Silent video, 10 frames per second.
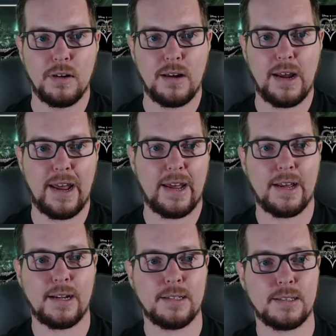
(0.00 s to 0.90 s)

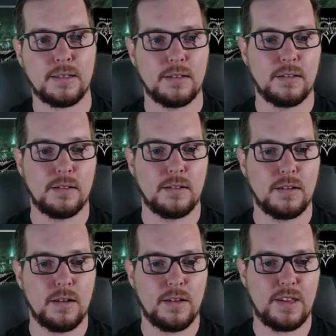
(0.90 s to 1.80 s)
and
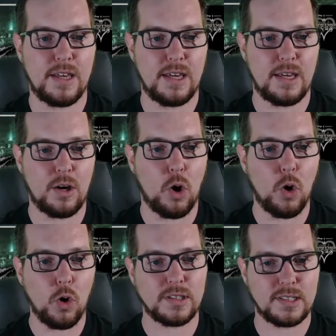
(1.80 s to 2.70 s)
the
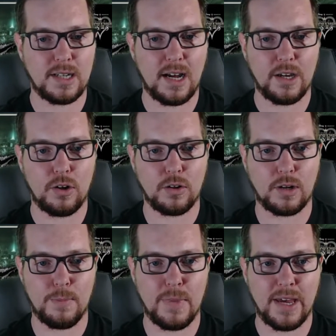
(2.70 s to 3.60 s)
old style
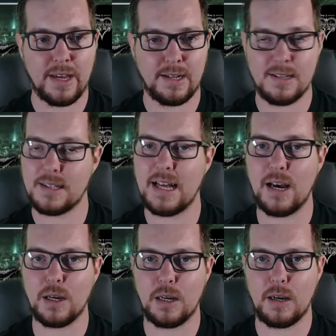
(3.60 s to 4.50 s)
commands
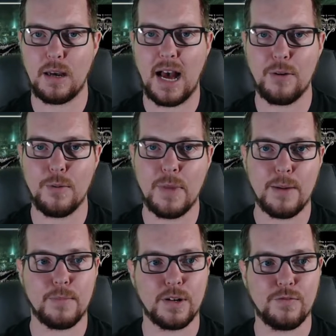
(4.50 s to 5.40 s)
that I
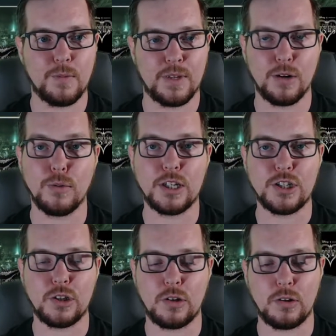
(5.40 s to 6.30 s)
remember from the
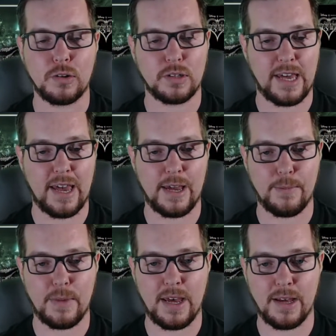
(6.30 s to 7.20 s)
original
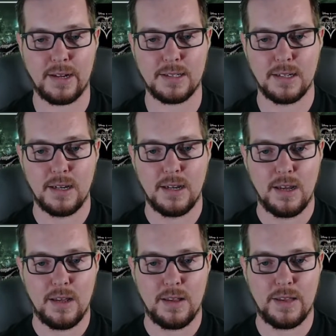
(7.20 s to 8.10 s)
game, and
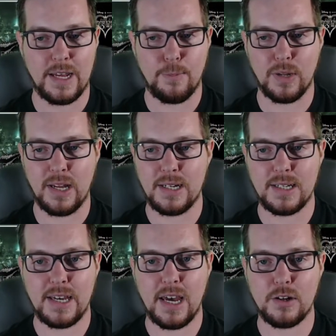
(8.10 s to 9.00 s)
they blended
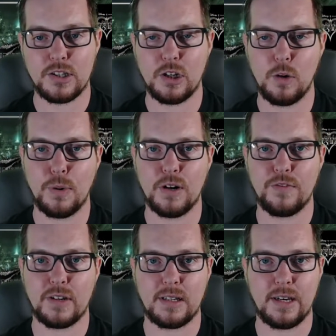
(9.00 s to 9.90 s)
together so
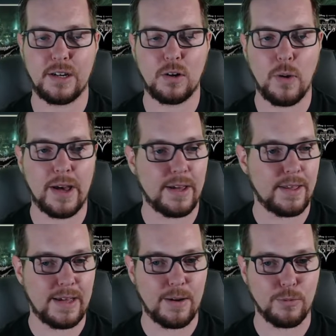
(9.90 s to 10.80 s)
perfectly in a way
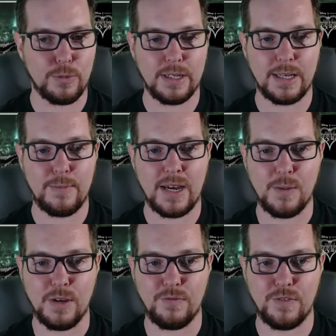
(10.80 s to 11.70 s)
that really made
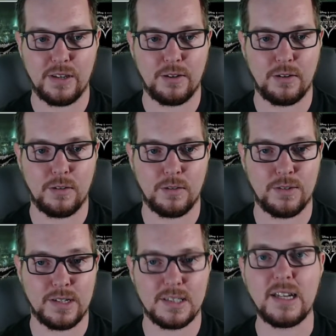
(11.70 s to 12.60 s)
me feel
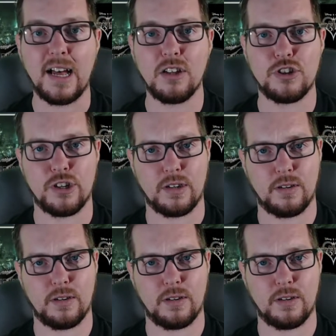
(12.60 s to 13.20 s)
nostalgic